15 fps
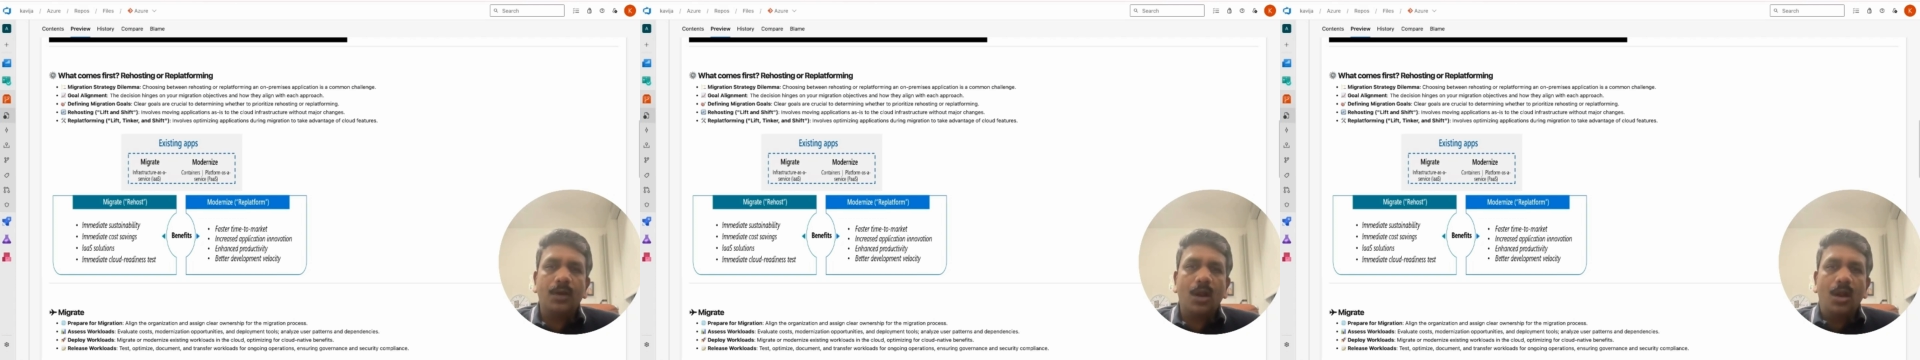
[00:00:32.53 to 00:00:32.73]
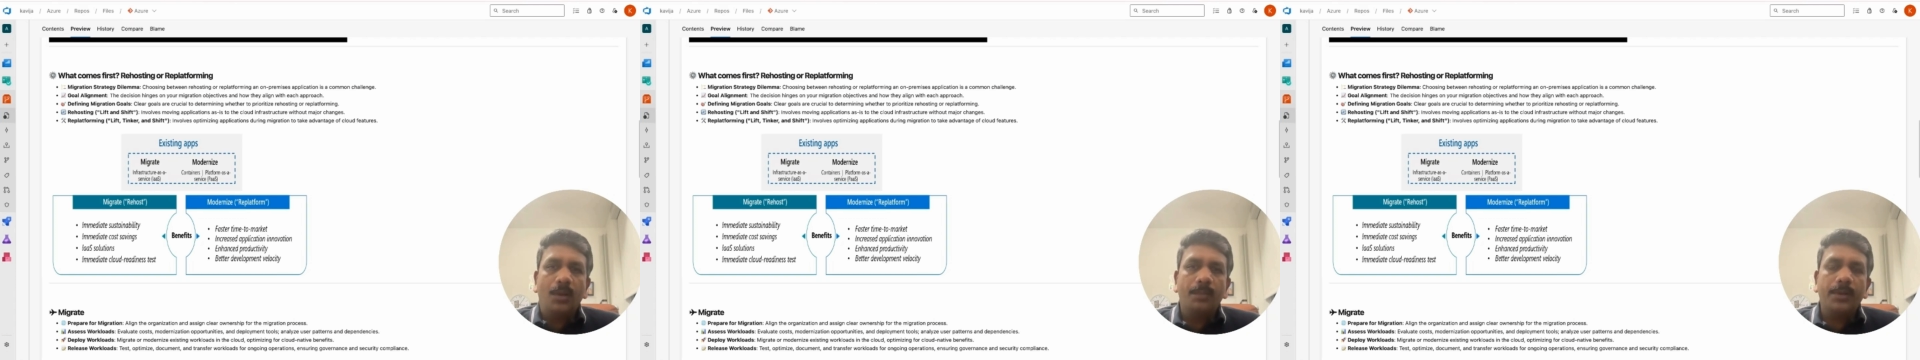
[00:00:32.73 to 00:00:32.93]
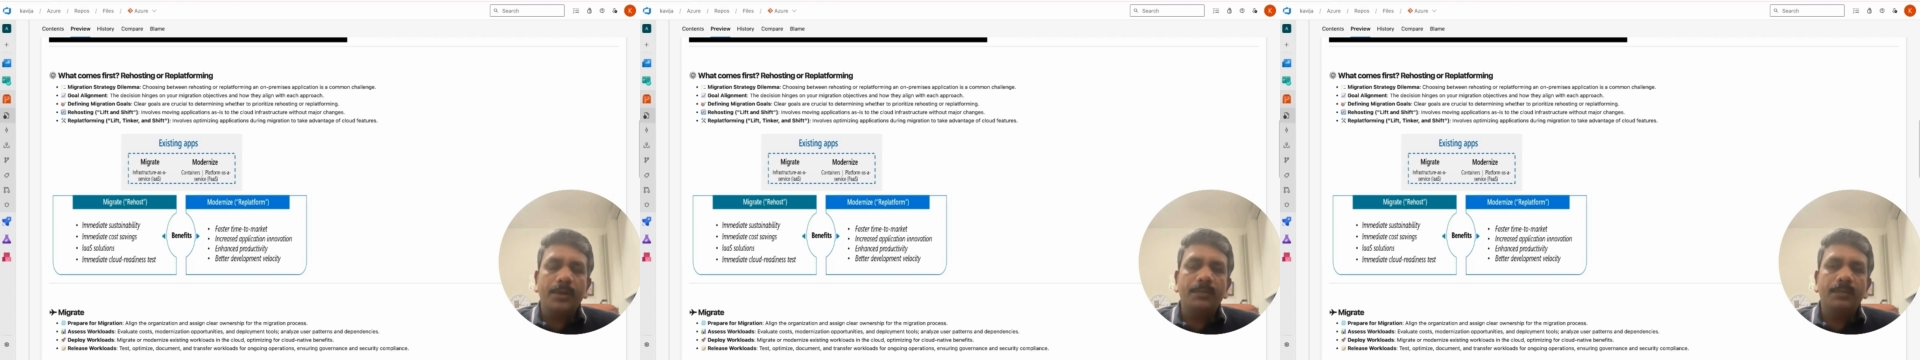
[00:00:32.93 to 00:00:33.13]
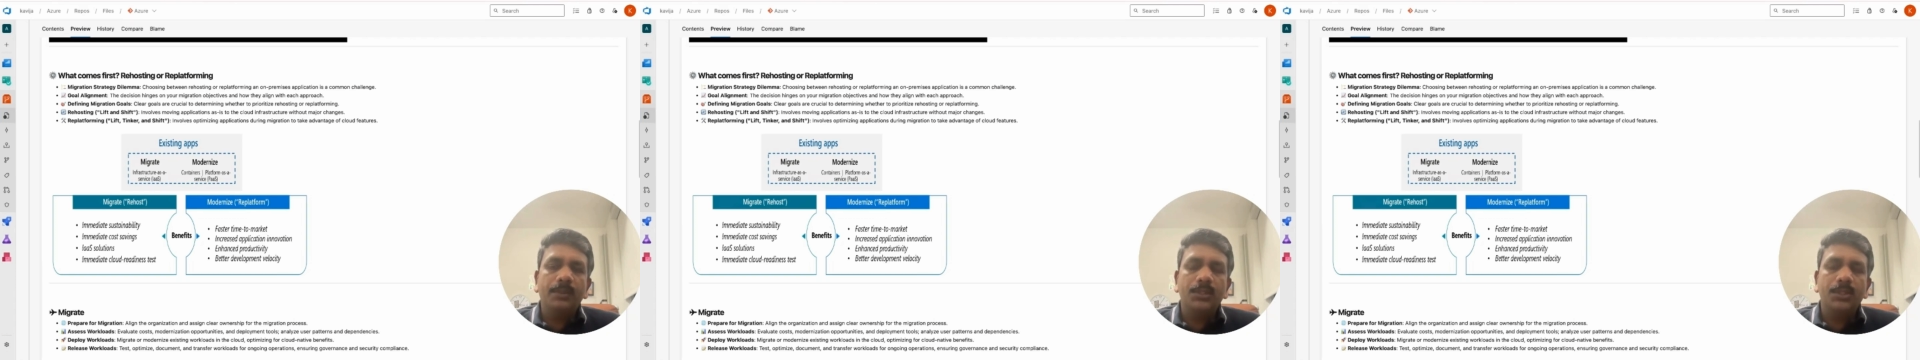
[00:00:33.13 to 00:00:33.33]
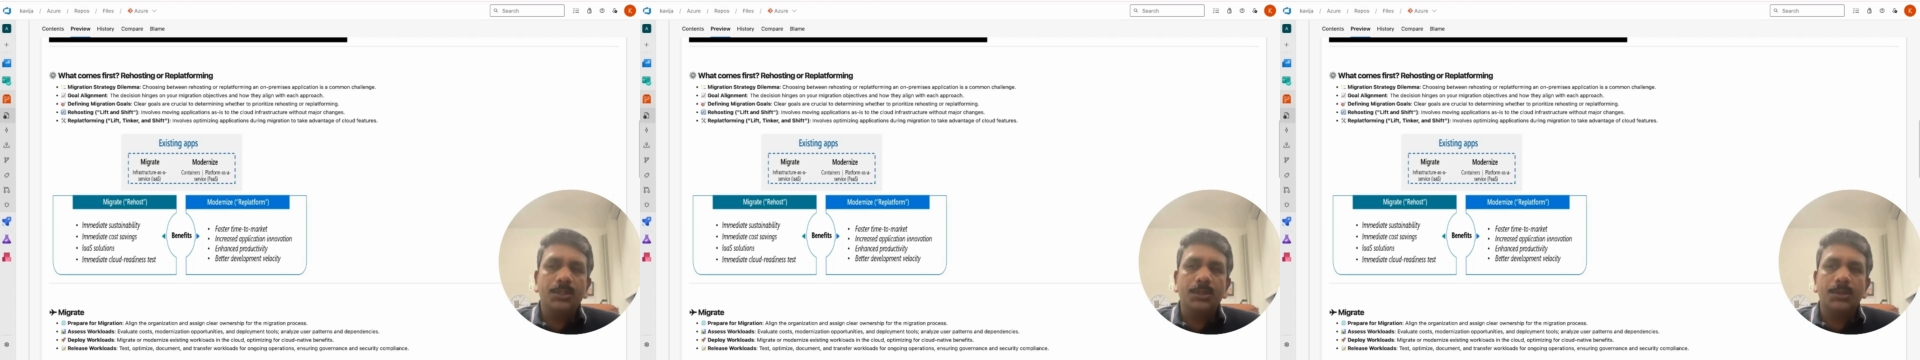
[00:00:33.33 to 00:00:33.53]
on-prem
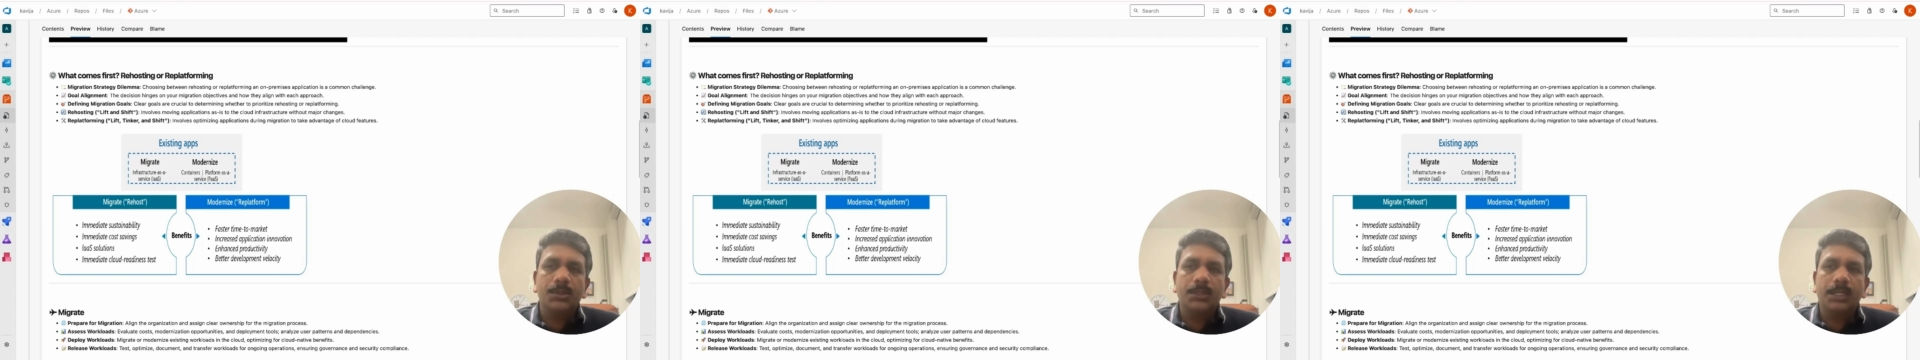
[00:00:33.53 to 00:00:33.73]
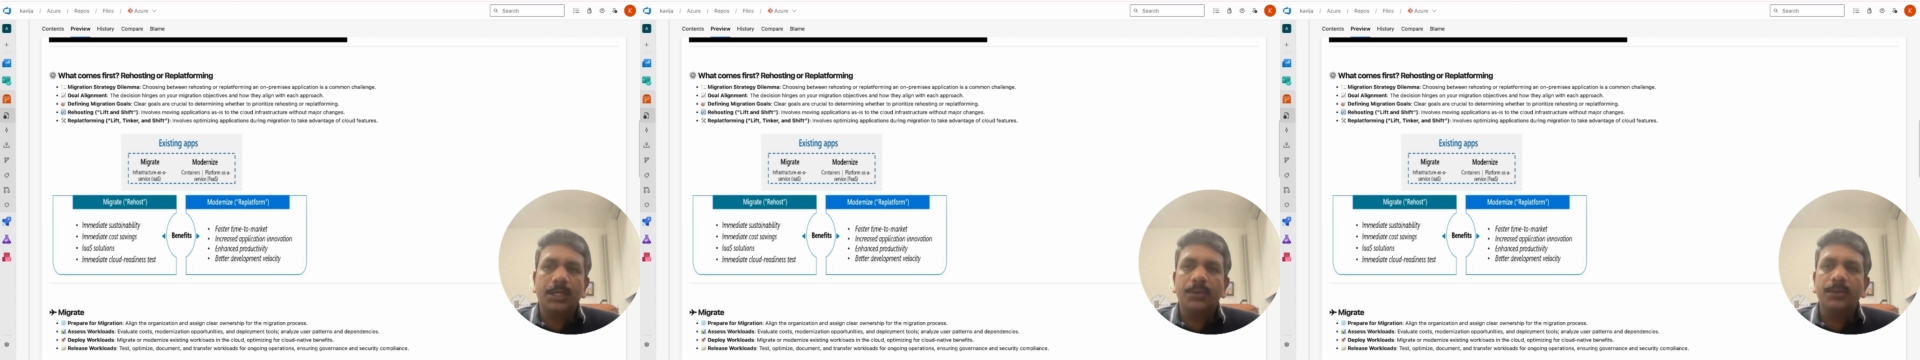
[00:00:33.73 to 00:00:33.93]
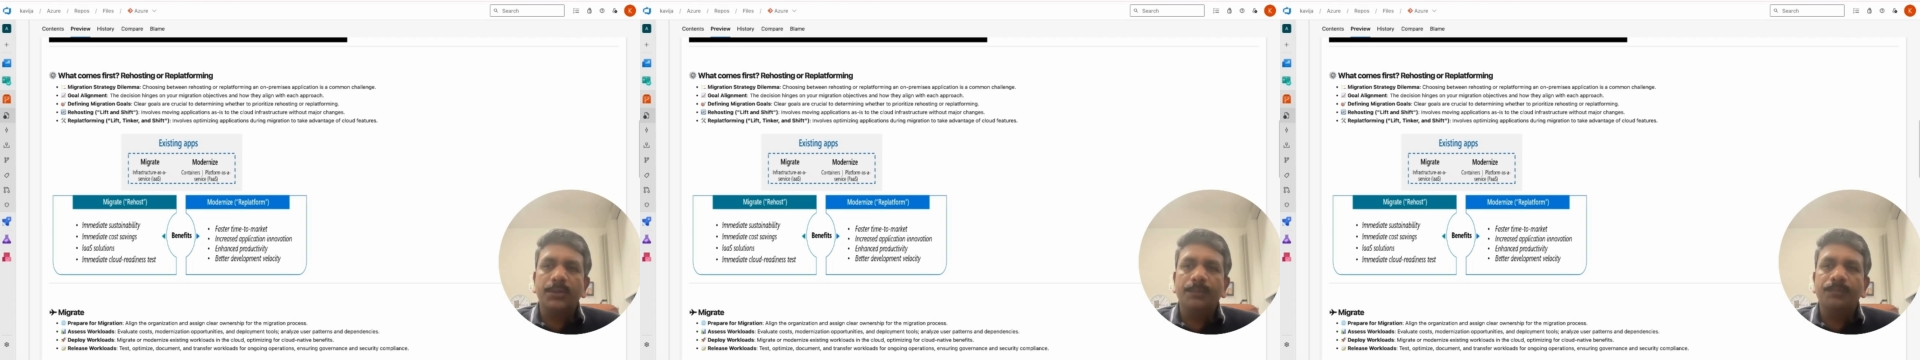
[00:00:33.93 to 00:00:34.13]
to cloud.